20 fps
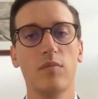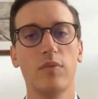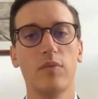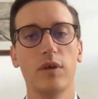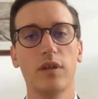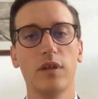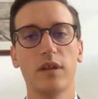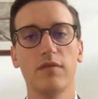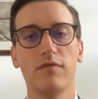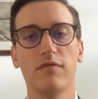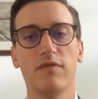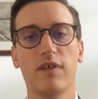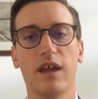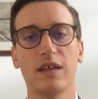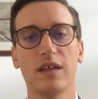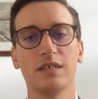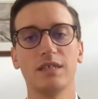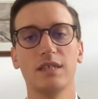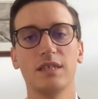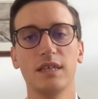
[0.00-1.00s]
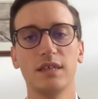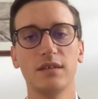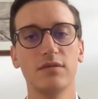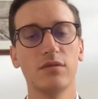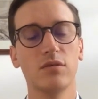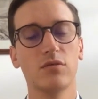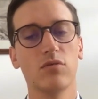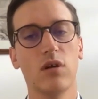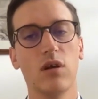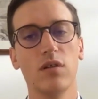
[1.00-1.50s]
but in fact
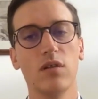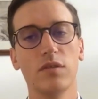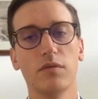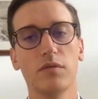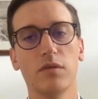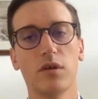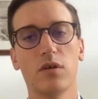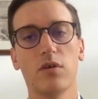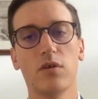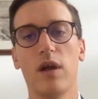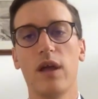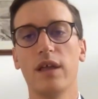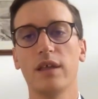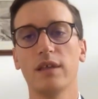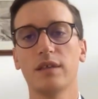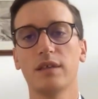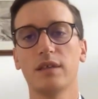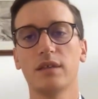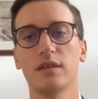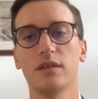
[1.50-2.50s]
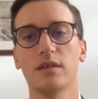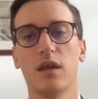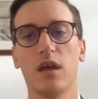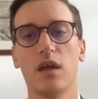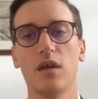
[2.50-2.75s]
didn't grant the request,